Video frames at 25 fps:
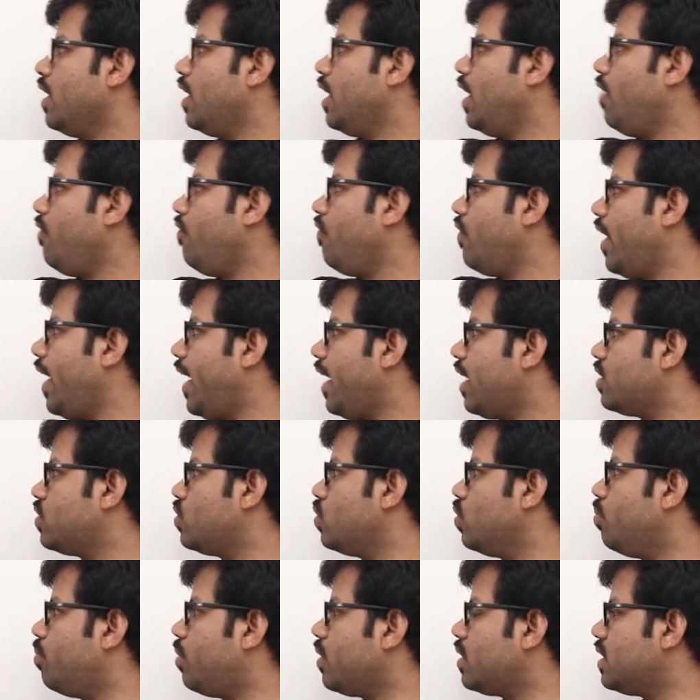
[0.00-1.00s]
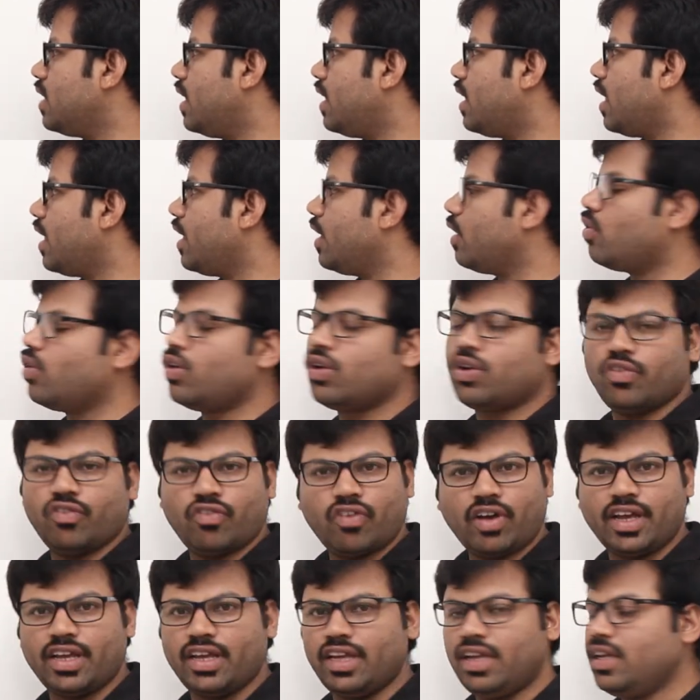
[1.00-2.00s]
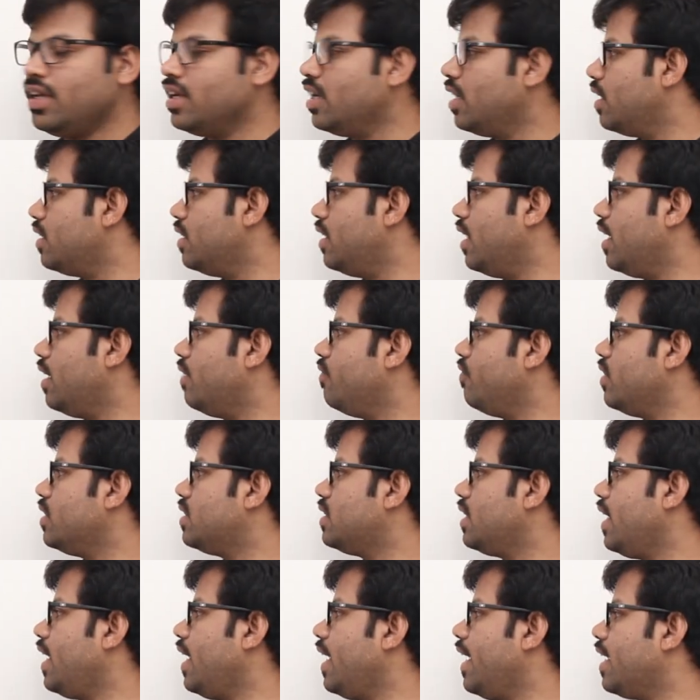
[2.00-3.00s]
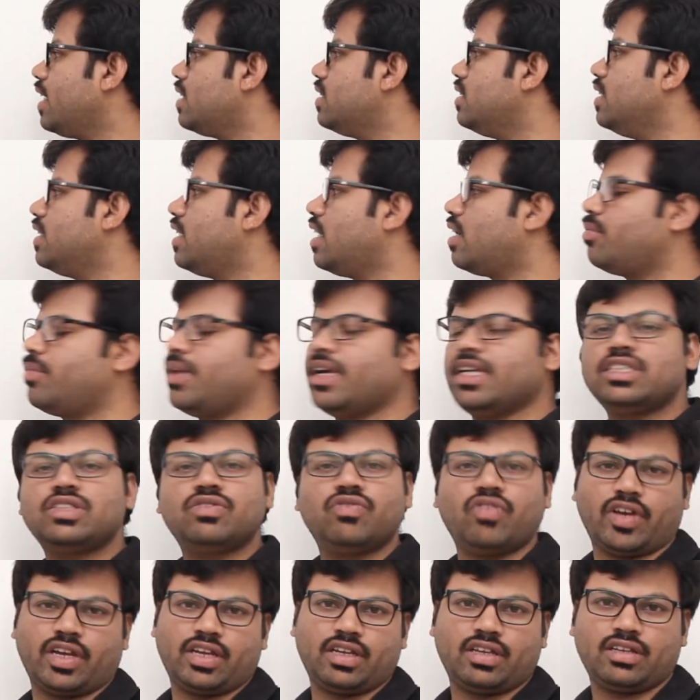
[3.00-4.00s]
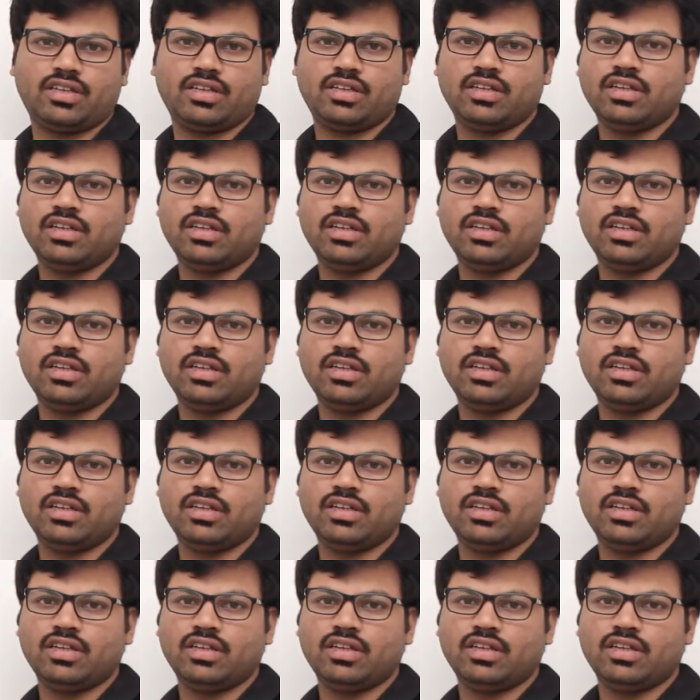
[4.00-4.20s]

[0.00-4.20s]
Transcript: If x superset are equal to y, then we say x determines y.